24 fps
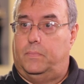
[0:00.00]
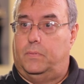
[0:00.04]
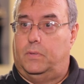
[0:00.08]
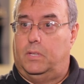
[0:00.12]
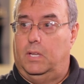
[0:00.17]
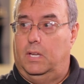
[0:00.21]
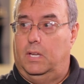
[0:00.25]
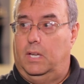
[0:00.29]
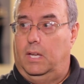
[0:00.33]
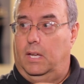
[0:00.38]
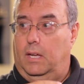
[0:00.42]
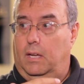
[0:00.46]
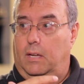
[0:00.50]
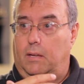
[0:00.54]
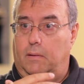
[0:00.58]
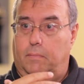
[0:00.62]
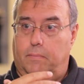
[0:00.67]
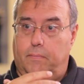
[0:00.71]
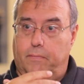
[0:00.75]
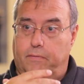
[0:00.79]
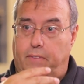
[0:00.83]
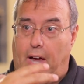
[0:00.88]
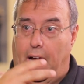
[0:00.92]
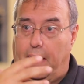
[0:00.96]
the
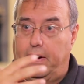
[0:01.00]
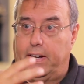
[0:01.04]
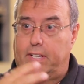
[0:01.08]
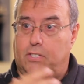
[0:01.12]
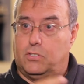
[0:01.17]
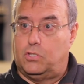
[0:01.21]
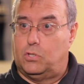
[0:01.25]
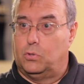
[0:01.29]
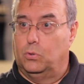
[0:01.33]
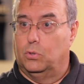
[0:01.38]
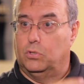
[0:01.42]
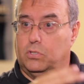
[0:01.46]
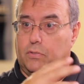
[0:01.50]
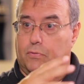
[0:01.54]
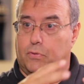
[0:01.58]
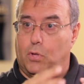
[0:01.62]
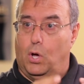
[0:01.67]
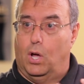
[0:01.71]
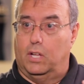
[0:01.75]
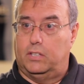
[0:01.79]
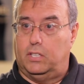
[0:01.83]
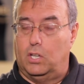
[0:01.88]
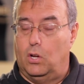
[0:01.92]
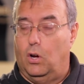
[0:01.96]
various schools of
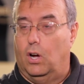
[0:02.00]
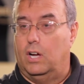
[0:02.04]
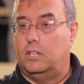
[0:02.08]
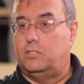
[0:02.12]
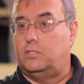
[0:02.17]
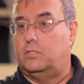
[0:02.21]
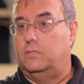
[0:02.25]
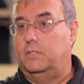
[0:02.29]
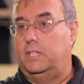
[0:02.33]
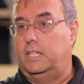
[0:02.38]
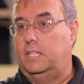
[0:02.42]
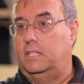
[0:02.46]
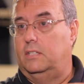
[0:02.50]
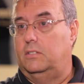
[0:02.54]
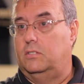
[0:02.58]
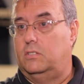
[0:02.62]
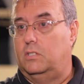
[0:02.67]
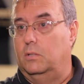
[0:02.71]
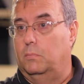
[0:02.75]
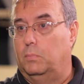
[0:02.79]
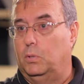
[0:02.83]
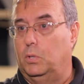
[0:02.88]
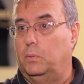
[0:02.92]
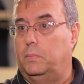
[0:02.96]
thought, the Austrians,
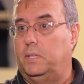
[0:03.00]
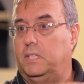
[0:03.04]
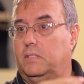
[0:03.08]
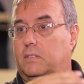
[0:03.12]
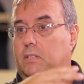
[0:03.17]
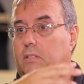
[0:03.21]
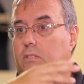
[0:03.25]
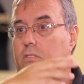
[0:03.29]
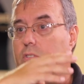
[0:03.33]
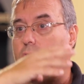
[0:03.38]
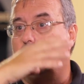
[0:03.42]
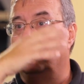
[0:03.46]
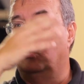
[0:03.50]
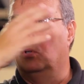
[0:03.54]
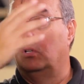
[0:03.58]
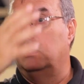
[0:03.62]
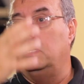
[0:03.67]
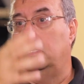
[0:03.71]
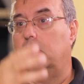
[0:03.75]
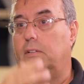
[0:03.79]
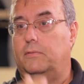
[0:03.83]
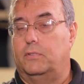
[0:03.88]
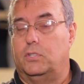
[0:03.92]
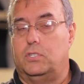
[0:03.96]
the Bloomington School,
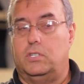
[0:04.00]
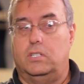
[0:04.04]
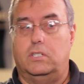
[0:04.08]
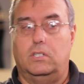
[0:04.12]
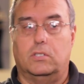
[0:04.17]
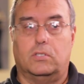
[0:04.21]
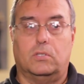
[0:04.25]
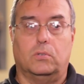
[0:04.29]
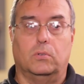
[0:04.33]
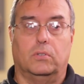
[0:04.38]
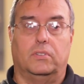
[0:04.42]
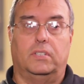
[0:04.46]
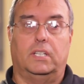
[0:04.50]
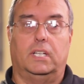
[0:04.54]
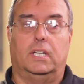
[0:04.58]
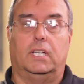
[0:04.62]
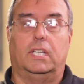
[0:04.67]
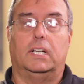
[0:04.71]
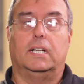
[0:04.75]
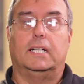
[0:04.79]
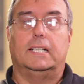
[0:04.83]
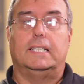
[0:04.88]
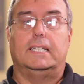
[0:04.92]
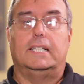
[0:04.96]
and the Virginia School
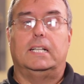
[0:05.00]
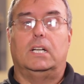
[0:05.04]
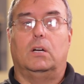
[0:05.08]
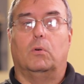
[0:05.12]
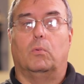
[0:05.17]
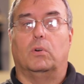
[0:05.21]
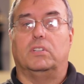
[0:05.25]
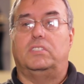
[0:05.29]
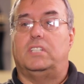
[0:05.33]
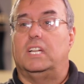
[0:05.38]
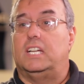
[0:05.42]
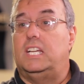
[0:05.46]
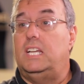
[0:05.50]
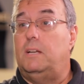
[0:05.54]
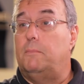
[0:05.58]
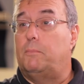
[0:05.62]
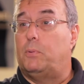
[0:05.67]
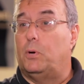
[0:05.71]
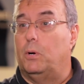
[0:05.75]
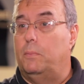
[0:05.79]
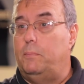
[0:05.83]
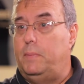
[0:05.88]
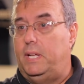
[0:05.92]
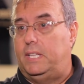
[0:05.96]
did, was they didn't
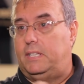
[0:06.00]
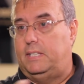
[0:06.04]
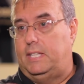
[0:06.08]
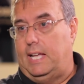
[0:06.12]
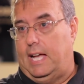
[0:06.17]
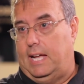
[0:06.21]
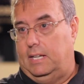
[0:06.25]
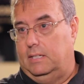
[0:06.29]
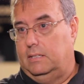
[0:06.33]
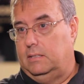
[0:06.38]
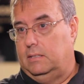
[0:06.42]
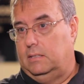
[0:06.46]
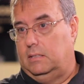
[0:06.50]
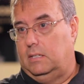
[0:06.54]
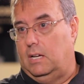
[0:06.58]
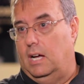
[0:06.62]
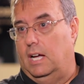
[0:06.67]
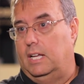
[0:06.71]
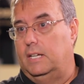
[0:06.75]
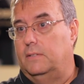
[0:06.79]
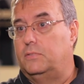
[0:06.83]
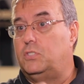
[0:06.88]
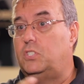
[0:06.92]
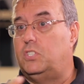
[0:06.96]
permit that
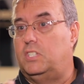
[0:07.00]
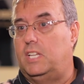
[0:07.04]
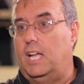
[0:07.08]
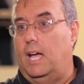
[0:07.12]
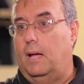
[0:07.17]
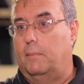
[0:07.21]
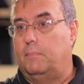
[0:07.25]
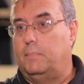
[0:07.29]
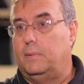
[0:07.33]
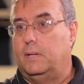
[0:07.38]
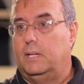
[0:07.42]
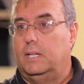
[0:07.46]
kind of step.